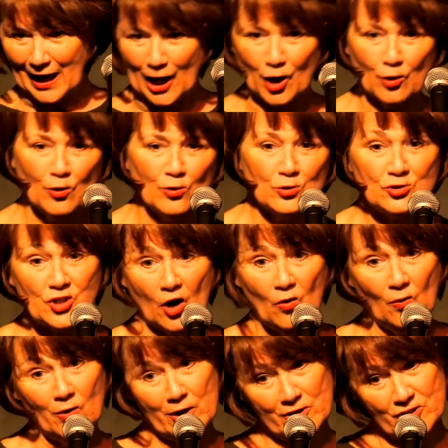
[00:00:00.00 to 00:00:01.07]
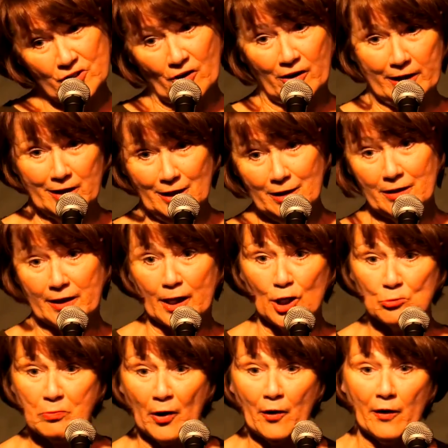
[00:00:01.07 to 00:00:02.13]
old George started
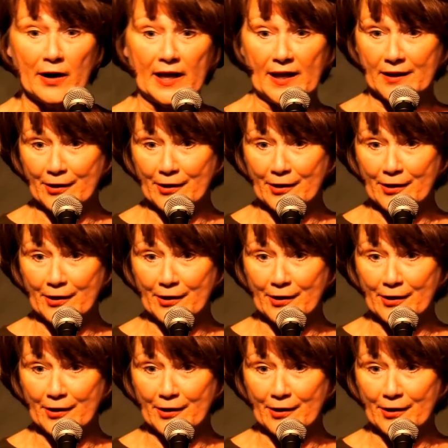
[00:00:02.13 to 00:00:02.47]
looking pretty